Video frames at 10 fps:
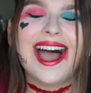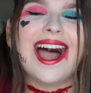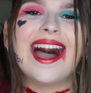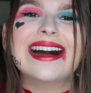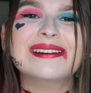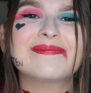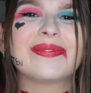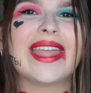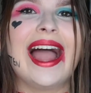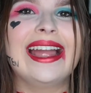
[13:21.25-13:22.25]
I
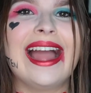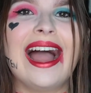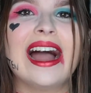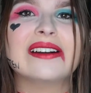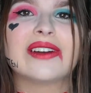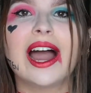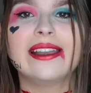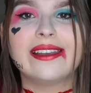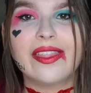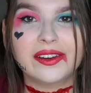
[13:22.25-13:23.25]
have
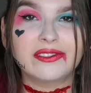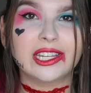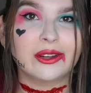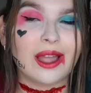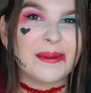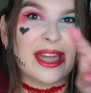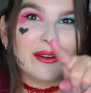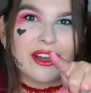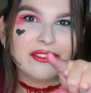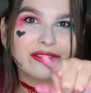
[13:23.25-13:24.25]
another video coming
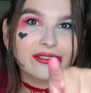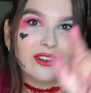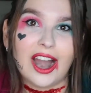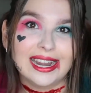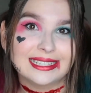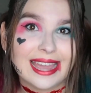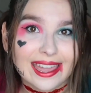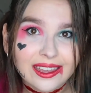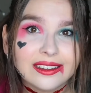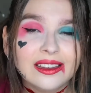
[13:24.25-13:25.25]
out on
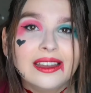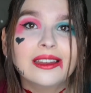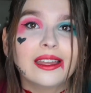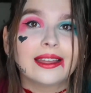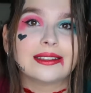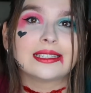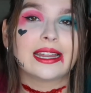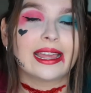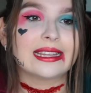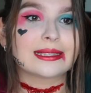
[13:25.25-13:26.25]
Friday.
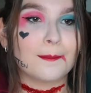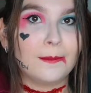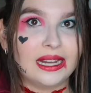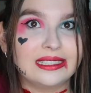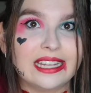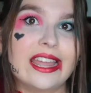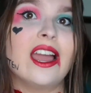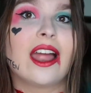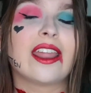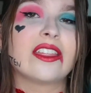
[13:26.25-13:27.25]
Today is a Monday.
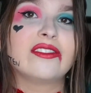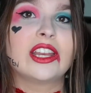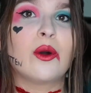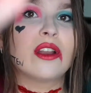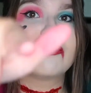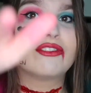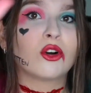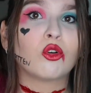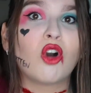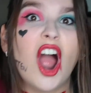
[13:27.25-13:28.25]
Another video on
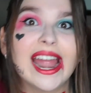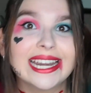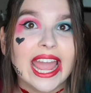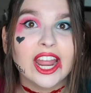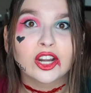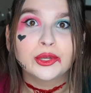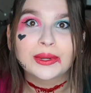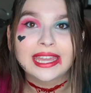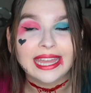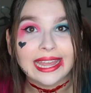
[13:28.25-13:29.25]
Friday. Are you
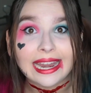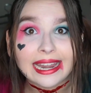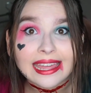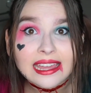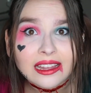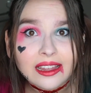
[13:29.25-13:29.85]
kidding?